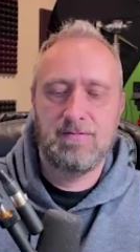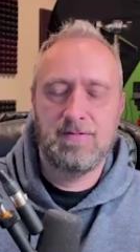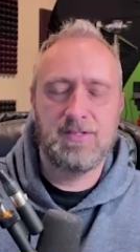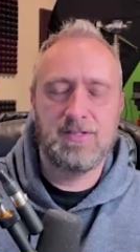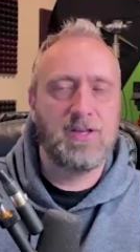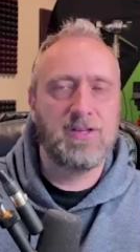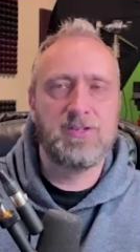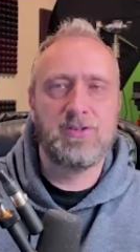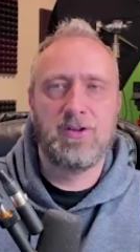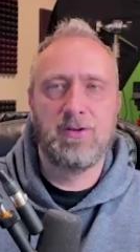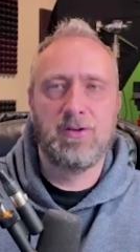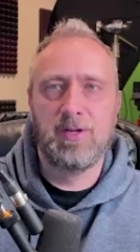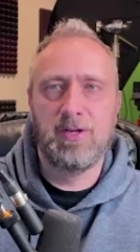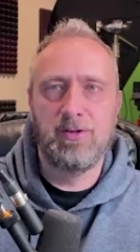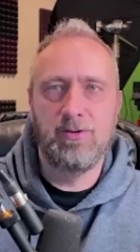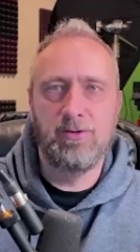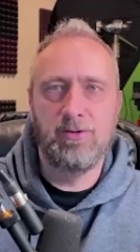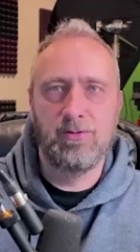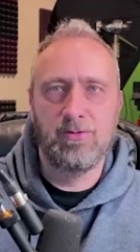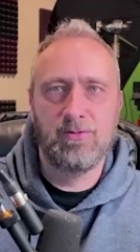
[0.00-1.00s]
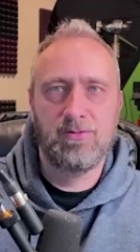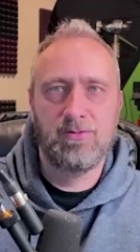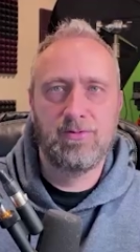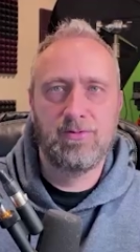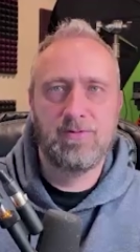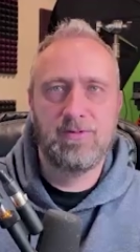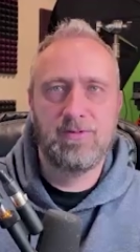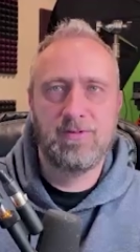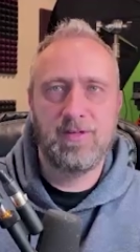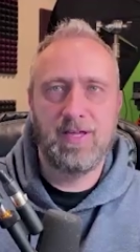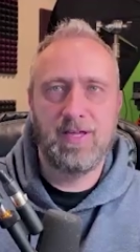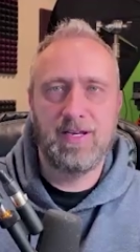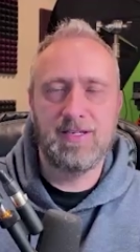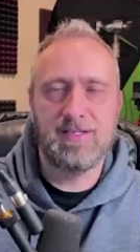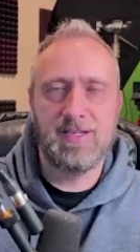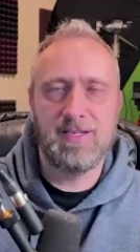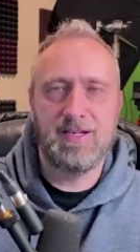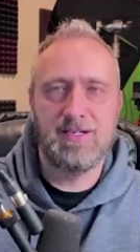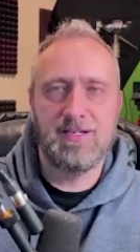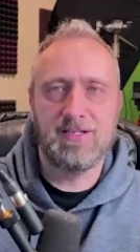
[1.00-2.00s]
That's all he told him to do. And he
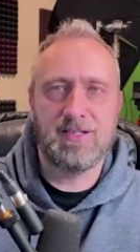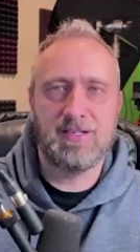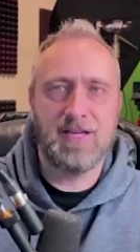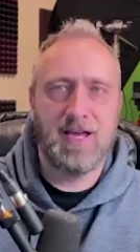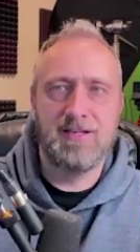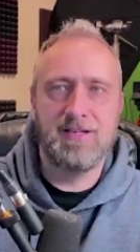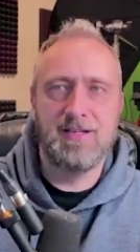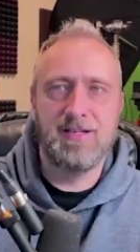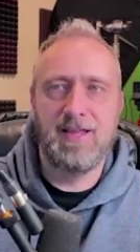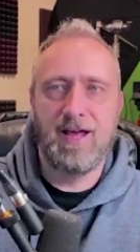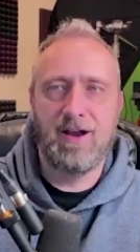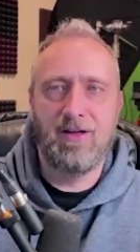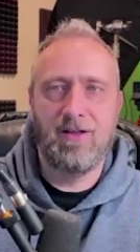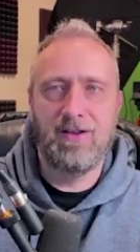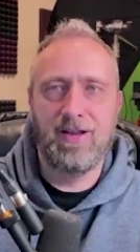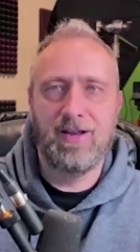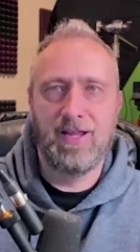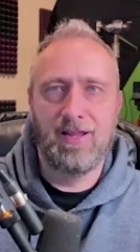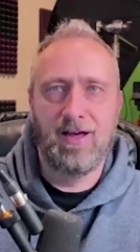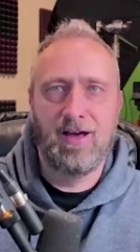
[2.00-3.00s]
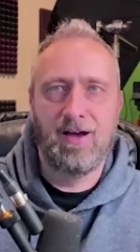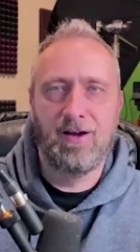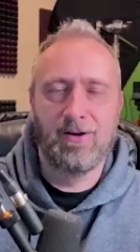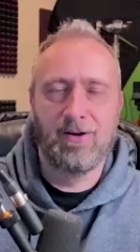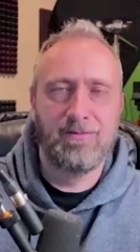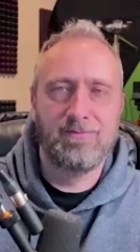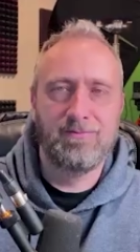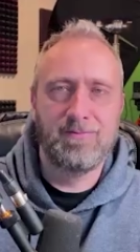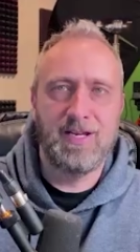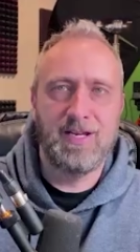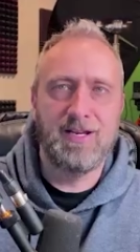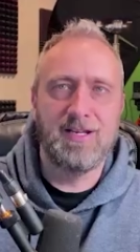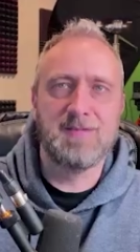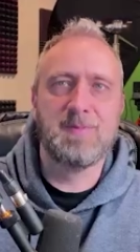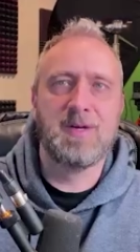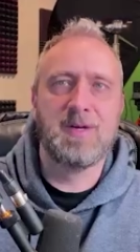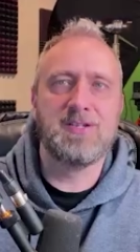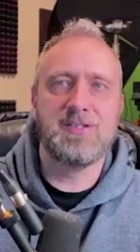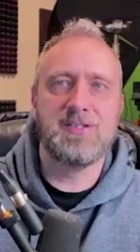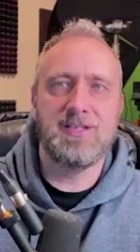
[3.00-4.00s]
said he just kind of did that all day long, or did it as
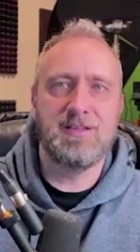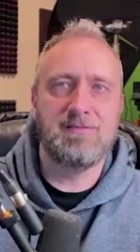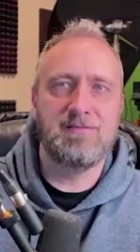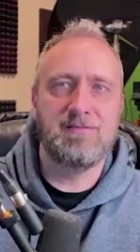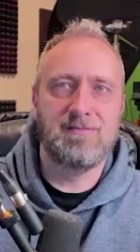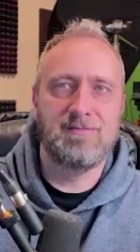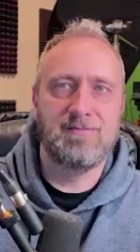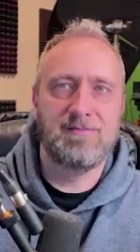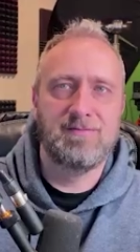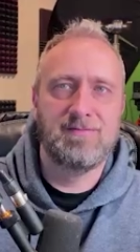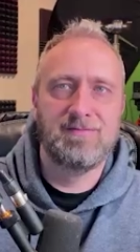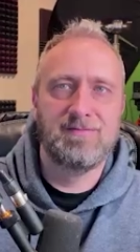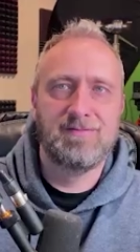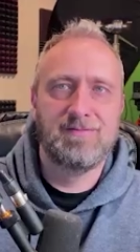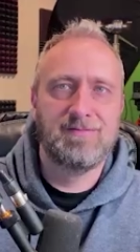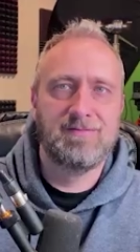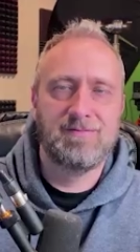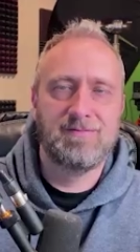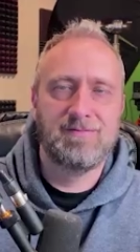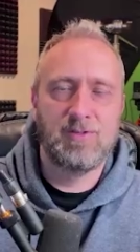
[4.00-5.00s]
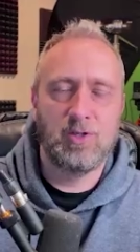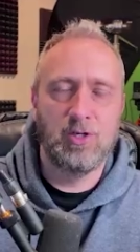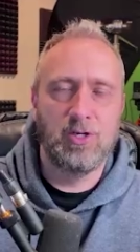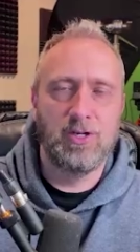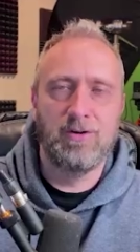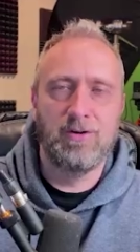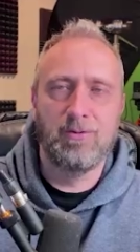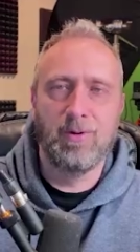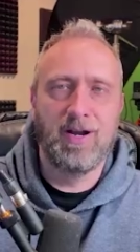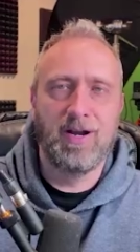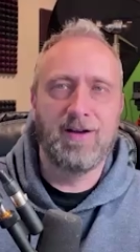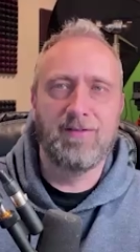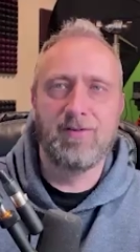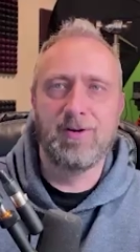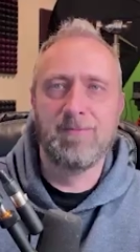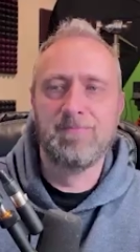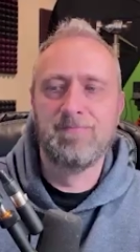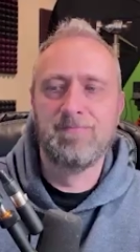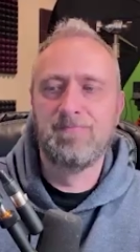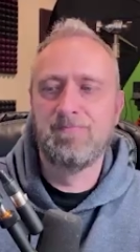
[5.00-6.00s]
much as he could, or
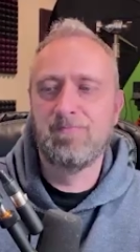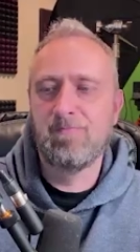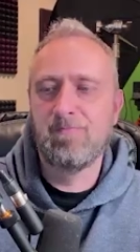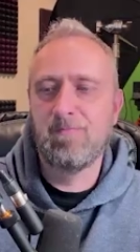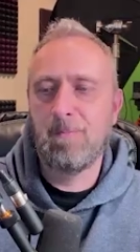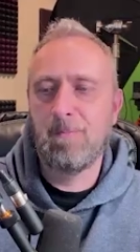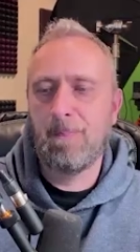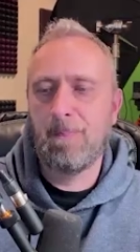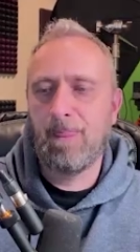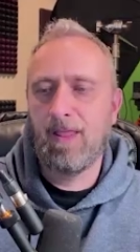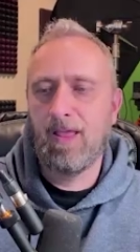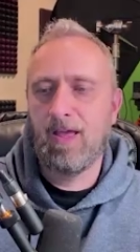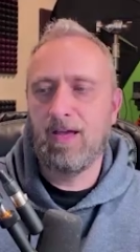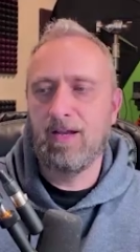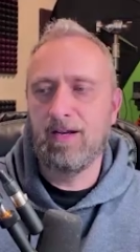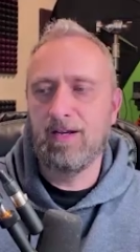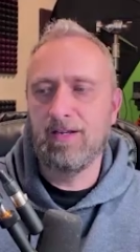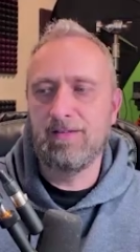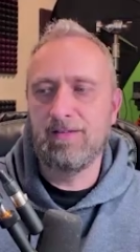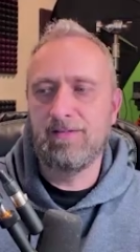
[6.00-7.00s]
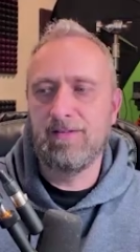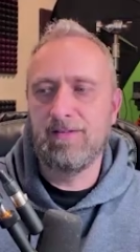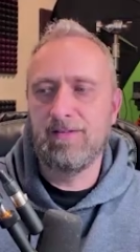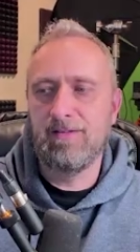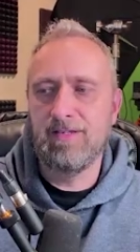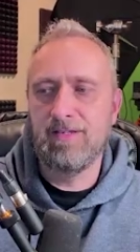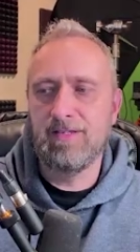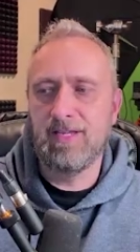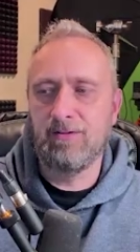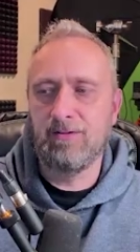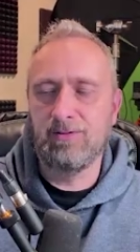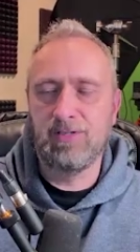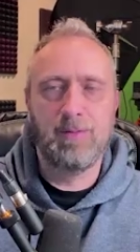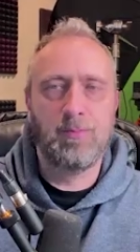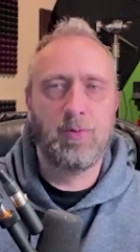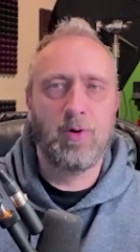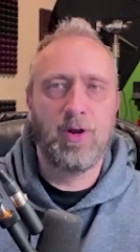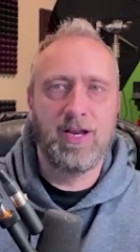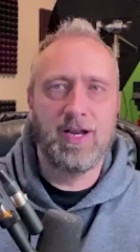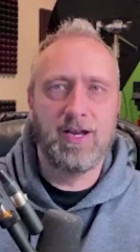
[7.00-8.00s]
whatever. And he said he was
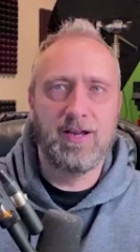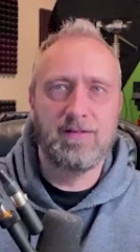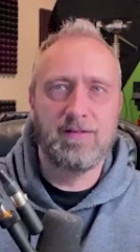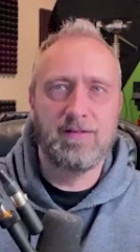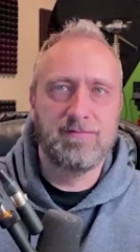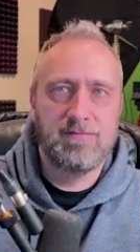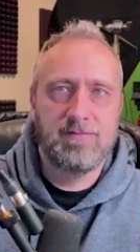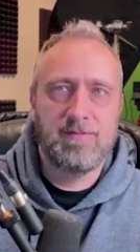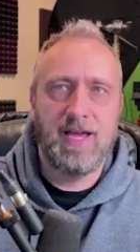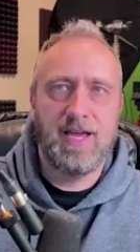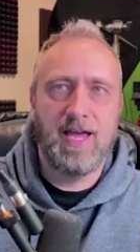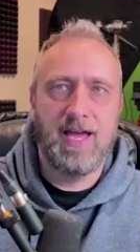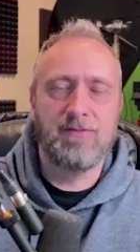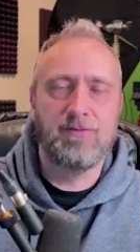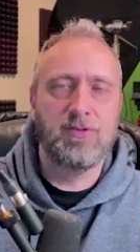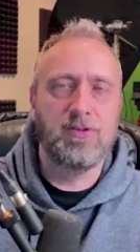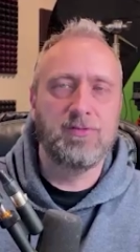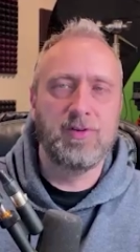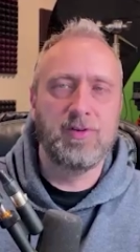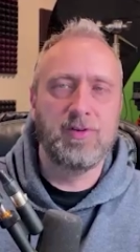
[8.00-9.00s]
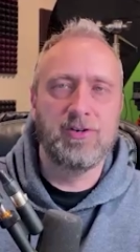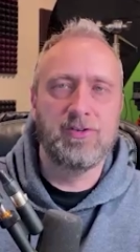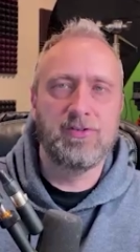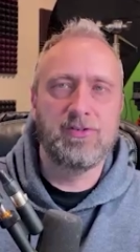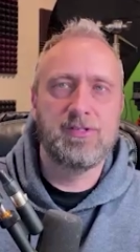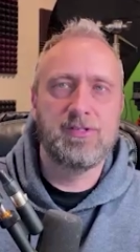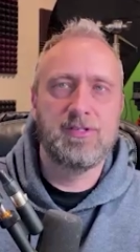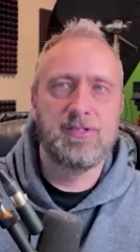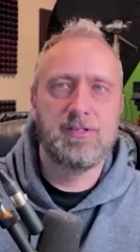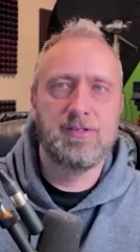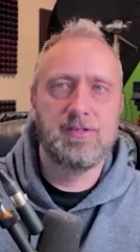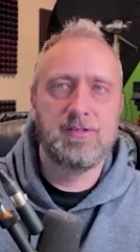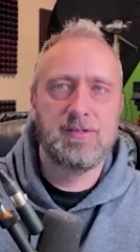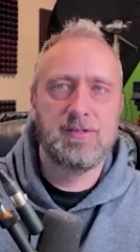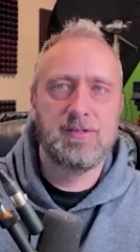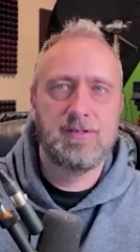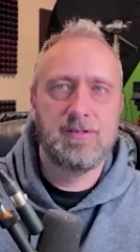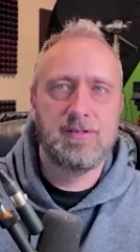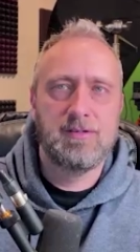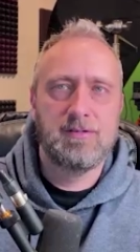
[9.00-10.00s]
liberated in a handful of years.
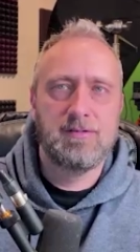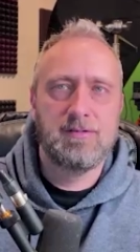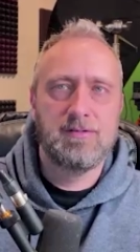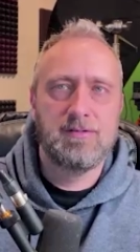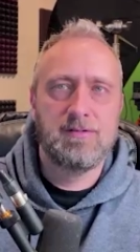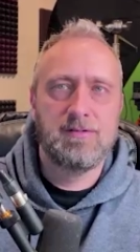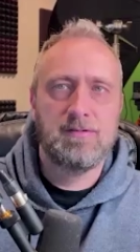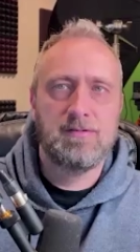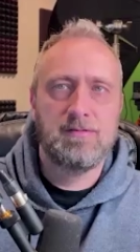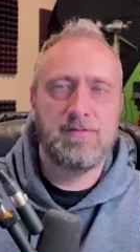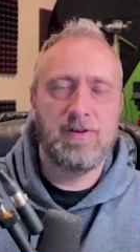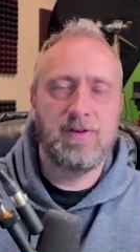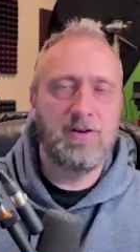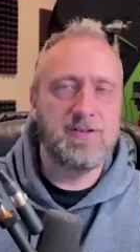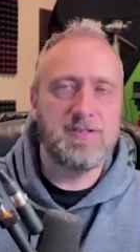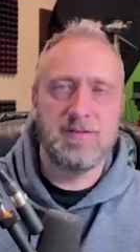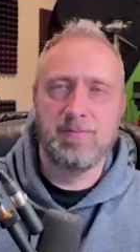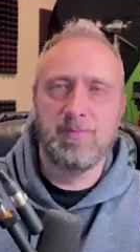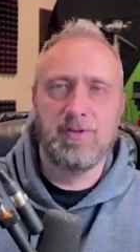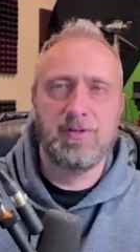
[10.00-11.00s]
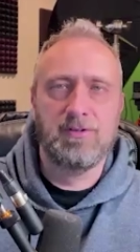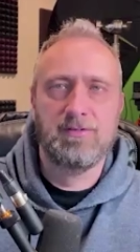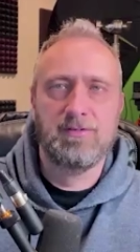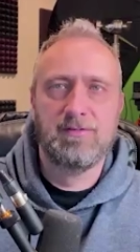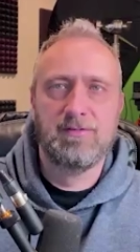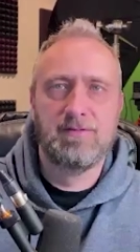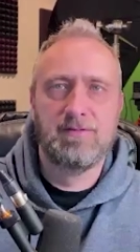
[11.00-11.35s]
Very simple.